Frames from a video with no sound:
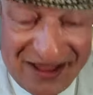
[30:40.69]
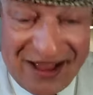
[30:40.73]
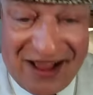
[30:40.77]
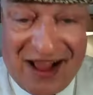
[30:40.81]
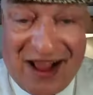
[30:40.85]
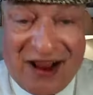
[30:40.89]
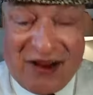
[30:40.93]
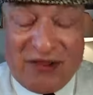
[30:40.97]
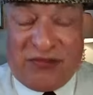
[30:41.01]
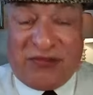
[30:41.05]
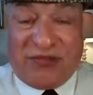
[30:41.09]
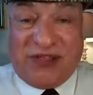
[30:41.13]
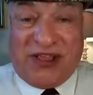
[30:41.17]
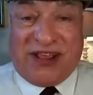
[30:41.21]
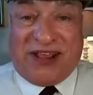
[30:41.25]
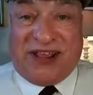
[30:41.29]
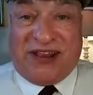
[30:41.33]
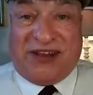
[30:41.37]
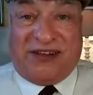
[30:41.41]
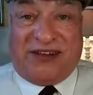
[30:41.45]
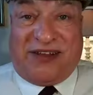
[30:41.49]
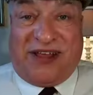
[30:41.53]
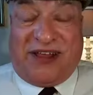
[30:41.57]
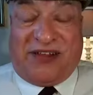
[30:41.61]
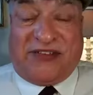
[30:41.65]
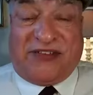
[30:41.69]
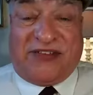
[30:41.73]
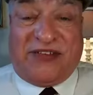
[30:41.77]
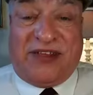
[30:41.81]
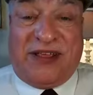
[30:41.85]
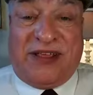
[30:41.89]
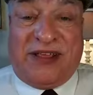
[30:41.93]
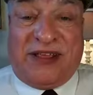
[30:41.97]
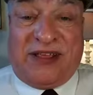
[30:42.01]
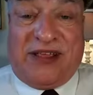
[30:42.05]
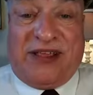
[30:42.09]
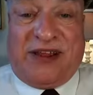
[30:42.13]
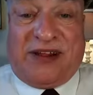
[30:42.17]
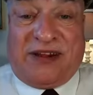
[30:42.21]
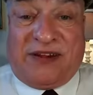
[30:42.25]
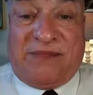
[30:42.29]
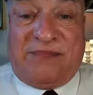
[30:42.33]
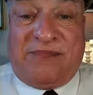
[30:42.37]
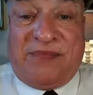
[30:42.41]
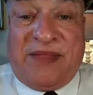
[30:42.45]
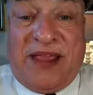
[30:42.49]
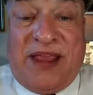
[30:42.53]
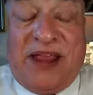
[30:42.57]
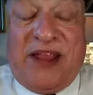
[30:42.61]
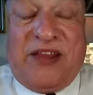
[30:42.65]
I think it does. Here,
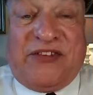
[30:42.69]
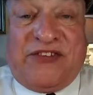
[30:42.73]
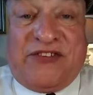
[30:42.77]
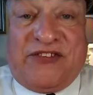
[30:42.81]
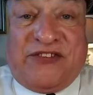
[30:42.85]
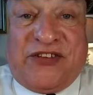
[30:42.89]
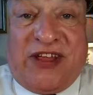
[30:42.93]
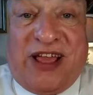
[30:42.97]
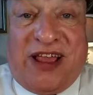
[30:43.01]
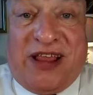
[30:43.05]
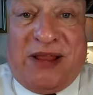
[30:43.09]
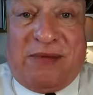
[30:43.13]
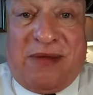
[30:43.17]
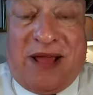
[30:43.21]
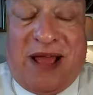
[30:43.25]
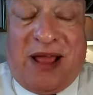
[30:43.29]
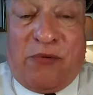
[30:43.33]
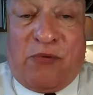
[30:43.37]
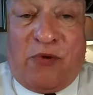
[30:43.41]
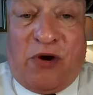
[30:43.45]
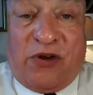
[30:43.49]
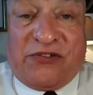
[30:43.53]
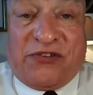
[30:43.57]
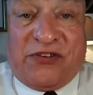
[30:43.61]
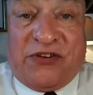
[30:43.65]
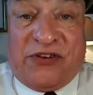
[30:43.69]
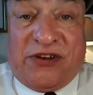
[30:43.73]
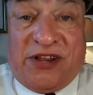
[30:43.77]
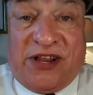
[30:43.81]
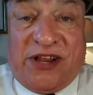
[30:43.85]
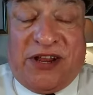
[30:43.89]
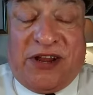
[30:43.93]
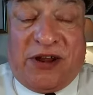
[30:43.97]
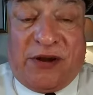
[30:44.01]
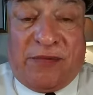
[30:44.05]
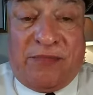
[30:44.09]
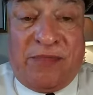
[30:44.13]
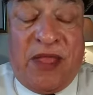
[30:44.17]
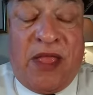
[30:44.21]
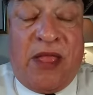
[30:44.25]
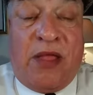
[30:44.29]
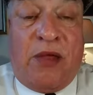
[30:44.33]
it's time I wasn't here.